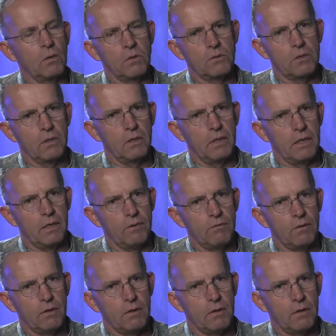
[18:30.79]
Mercy
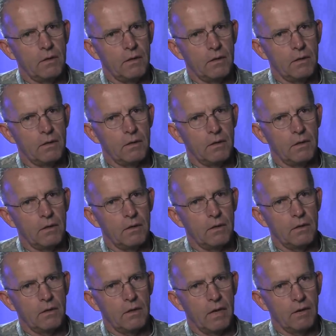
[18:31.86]
Leave in, in uh,